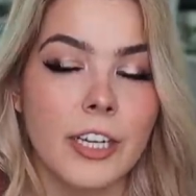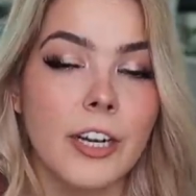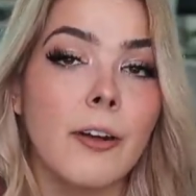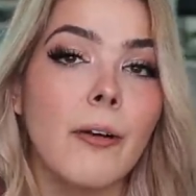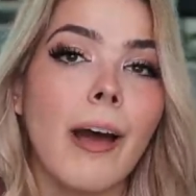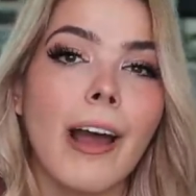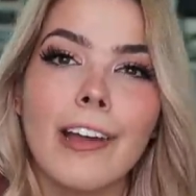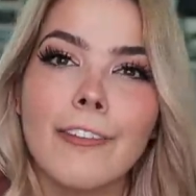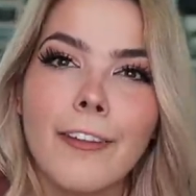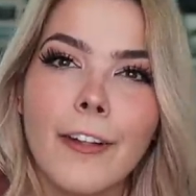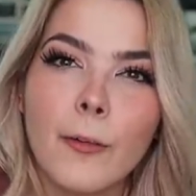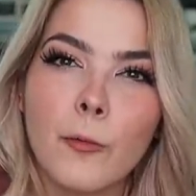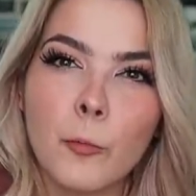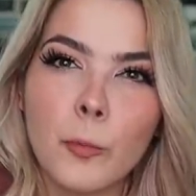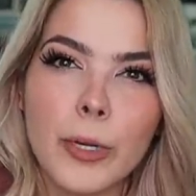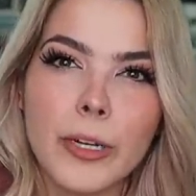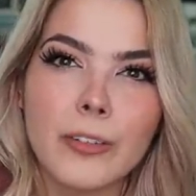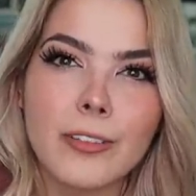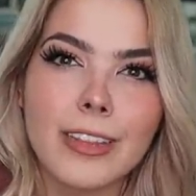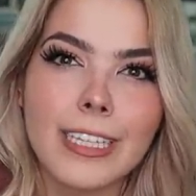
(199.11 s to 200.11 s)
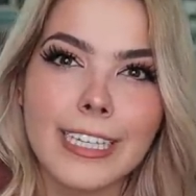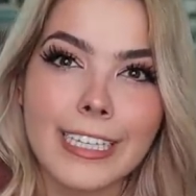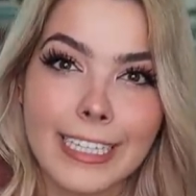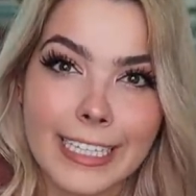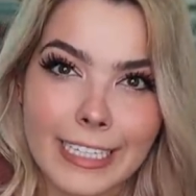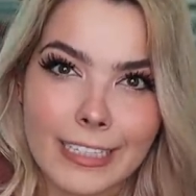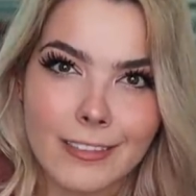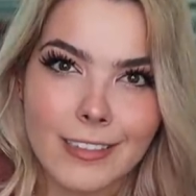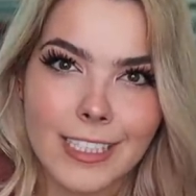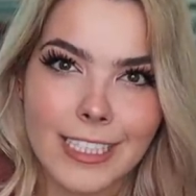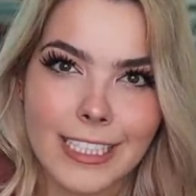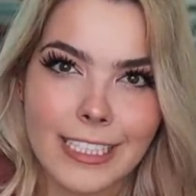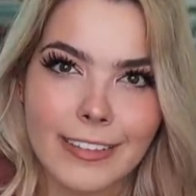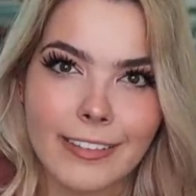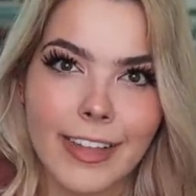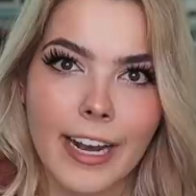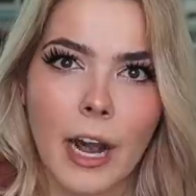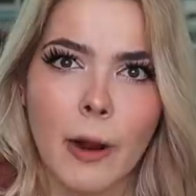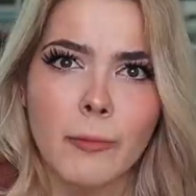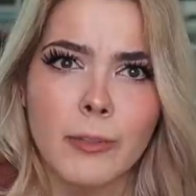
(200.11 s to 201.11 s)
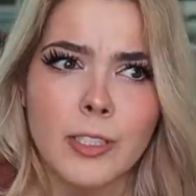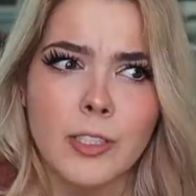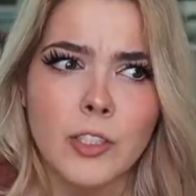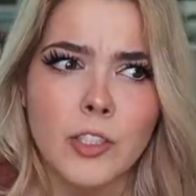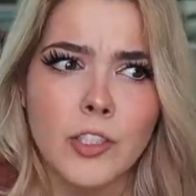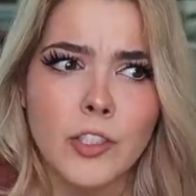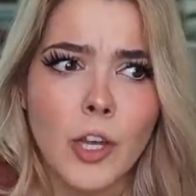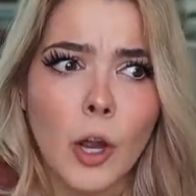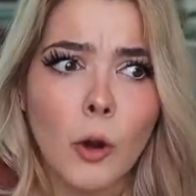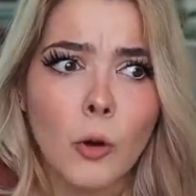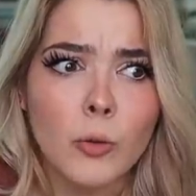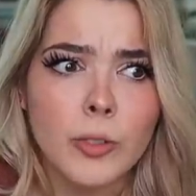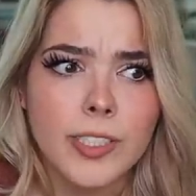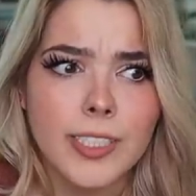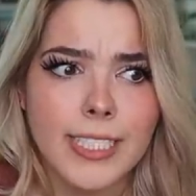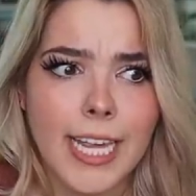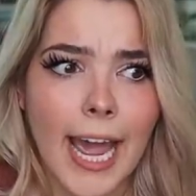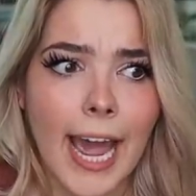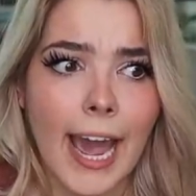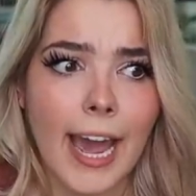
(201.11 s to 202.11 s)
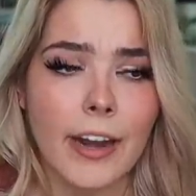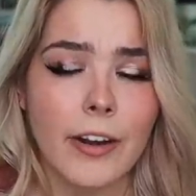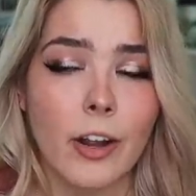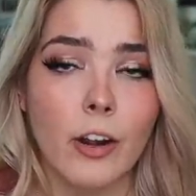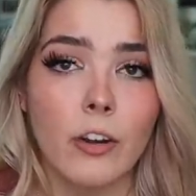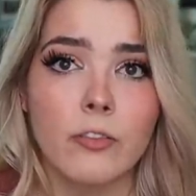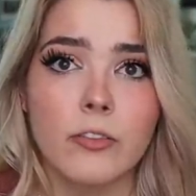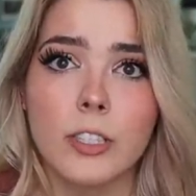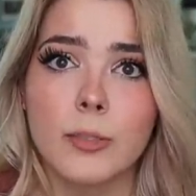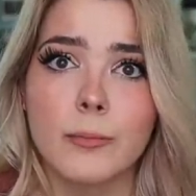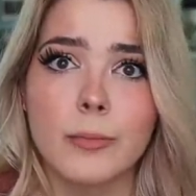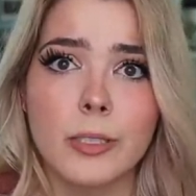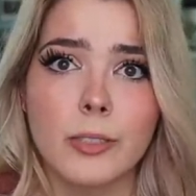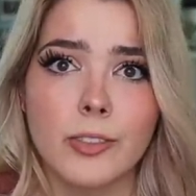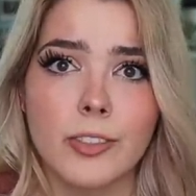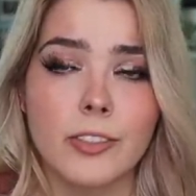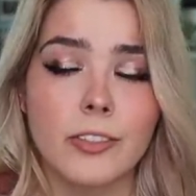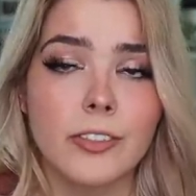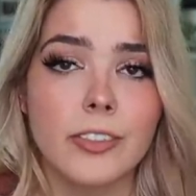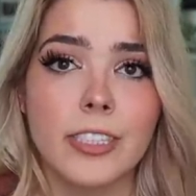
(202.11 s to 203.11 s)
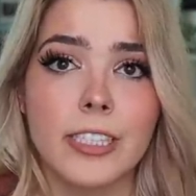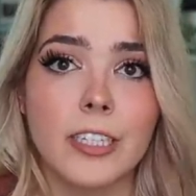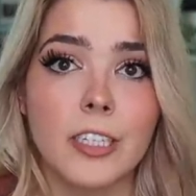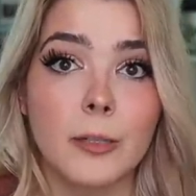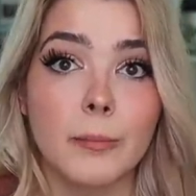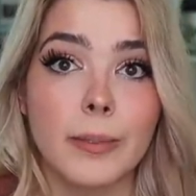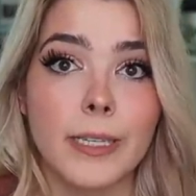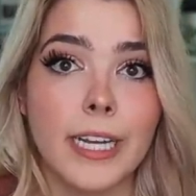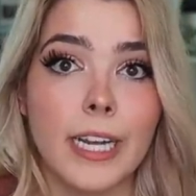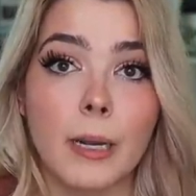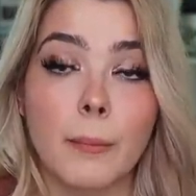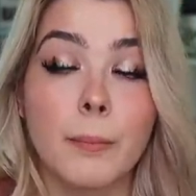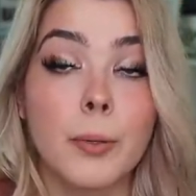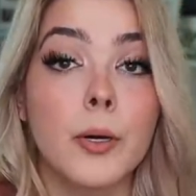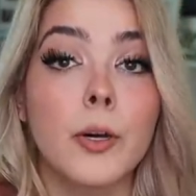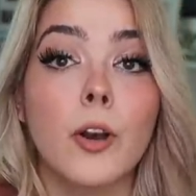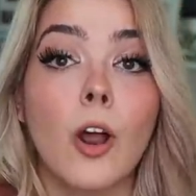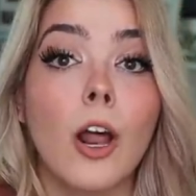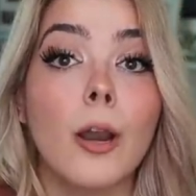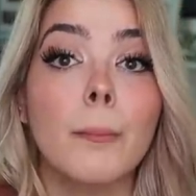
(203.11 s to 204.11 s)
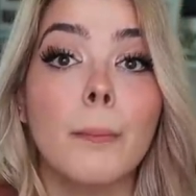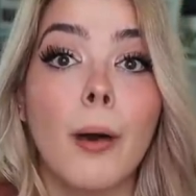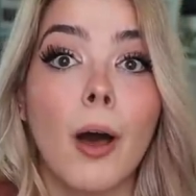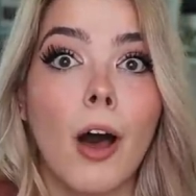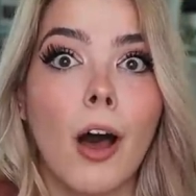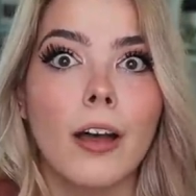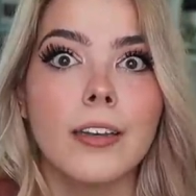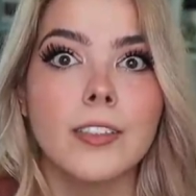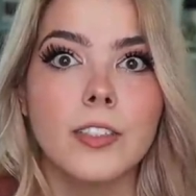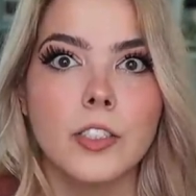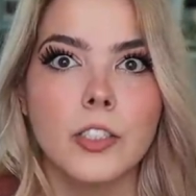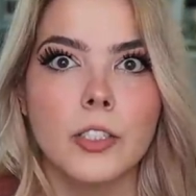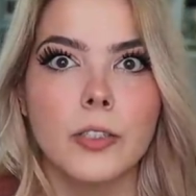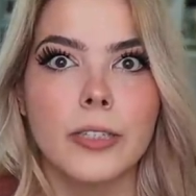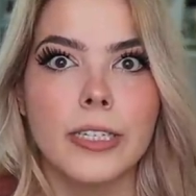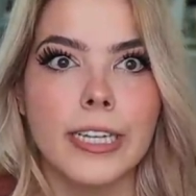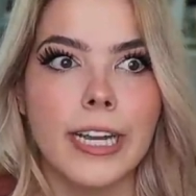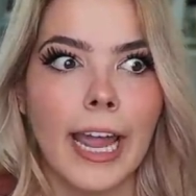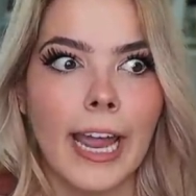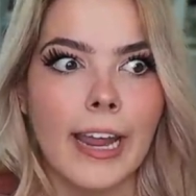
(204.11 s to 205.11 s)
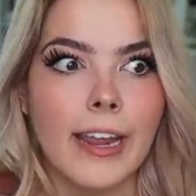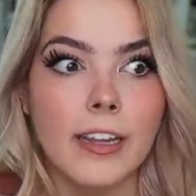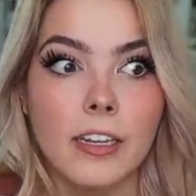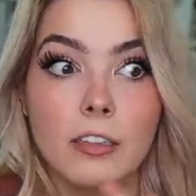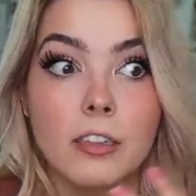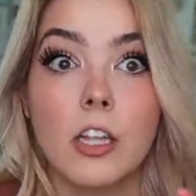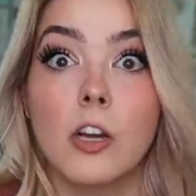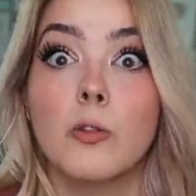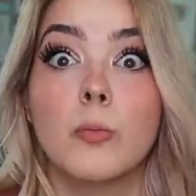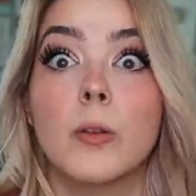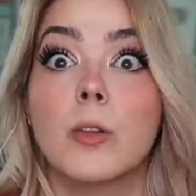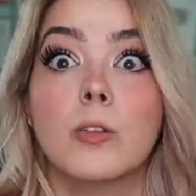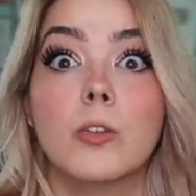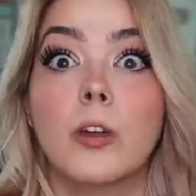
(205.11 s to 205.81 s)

You know, I felt weirdly guilty that I was so sad over musical theater being put on pause during a global